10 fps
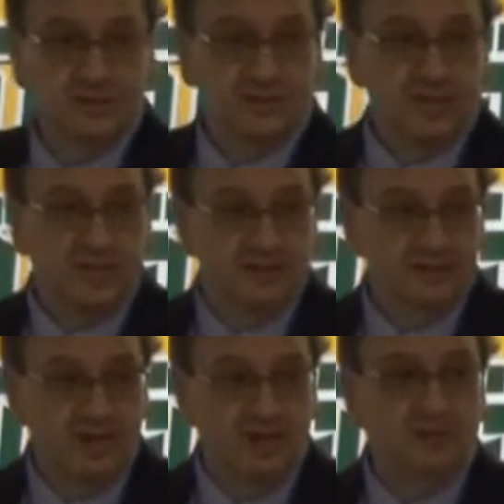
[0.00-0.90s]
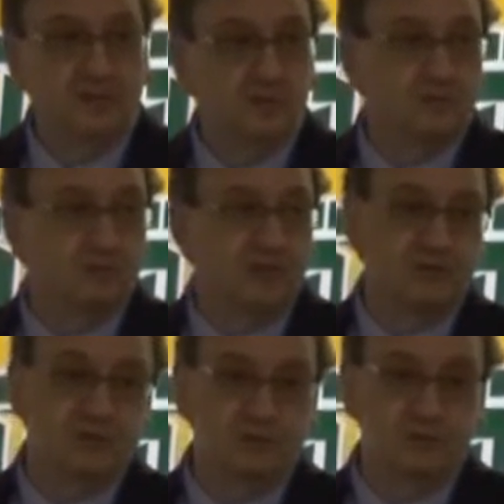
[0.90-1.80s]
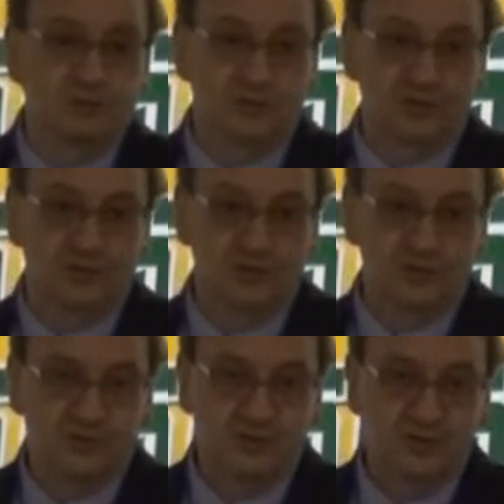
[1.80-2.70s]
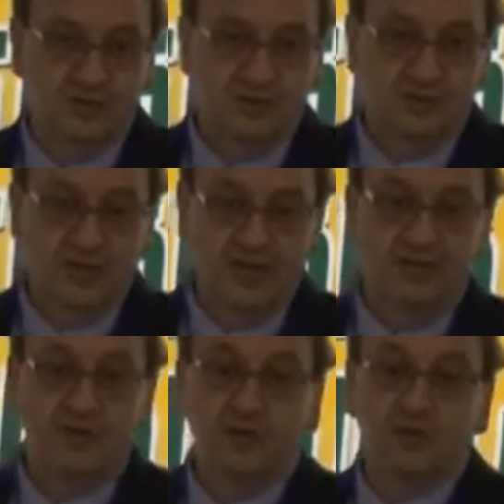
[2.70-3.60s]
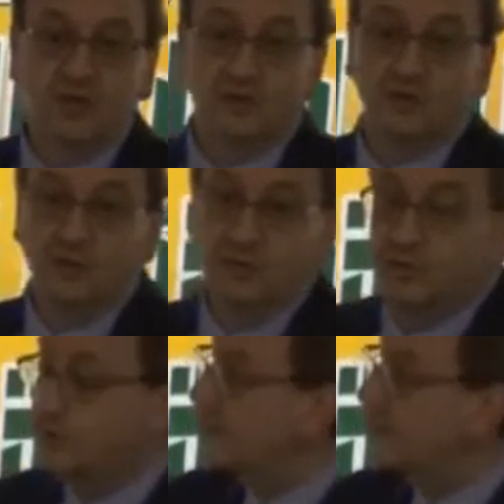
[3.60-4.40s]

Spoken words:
They had hundreds of thousands of patients. And they looked at the causes of